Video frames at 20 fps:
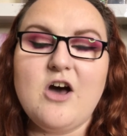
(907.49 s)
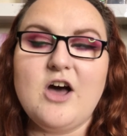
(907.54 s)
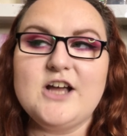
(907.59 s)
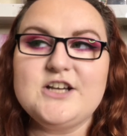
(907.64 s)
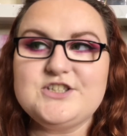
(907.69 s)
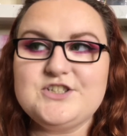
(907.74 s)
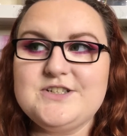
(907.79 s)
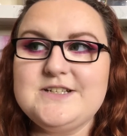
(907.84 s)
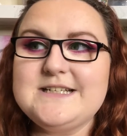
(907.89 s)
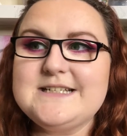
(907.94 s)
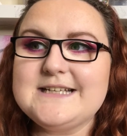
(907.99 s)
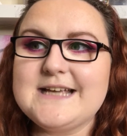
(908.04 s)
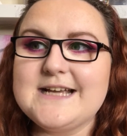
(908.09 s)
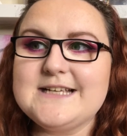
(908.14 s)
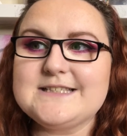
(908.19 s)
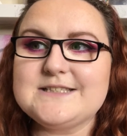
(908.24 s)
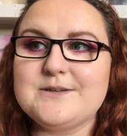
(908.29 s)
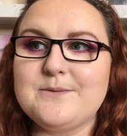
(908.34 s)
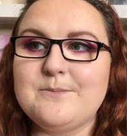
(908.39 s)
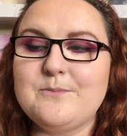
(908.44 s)
I do need to
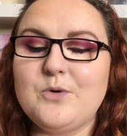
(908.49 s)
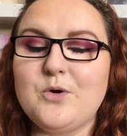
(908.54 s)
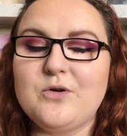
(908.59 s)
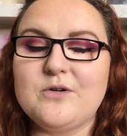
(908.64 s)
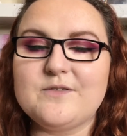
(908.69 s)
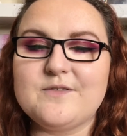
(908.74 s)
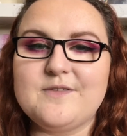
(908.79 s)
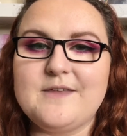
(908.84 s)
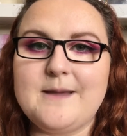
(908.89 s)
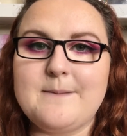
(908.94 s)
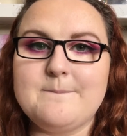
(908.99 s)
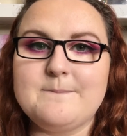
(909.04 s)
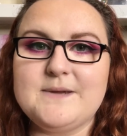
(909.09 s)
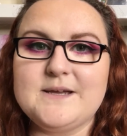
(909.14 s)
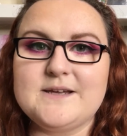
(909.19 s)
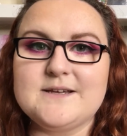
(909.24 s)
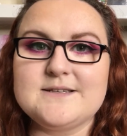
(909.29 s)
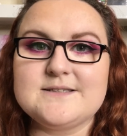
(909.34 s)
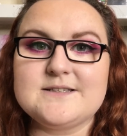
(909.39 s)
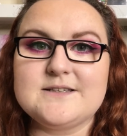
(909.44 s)
get some more of them
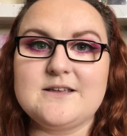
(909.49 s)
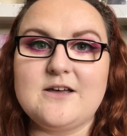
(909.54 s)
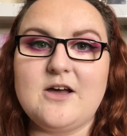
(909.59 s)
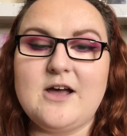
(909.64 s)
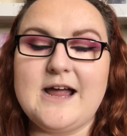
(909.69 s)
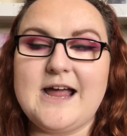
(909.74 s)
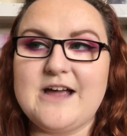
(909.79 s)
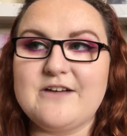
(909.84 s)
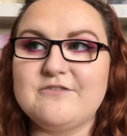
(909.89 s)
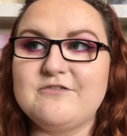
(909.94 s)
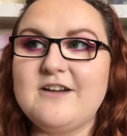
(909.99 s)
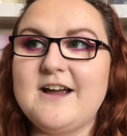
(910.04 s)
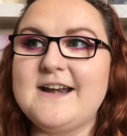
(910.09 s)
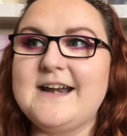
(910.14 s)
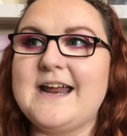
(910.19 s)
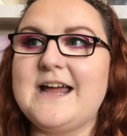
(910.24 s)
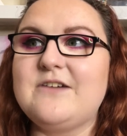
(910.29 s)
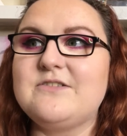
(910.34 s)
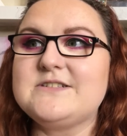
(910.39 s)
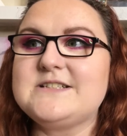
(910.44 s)
because I have
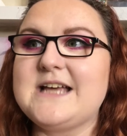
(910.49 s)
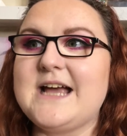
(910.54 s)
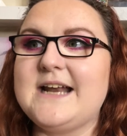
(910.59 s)
ran out,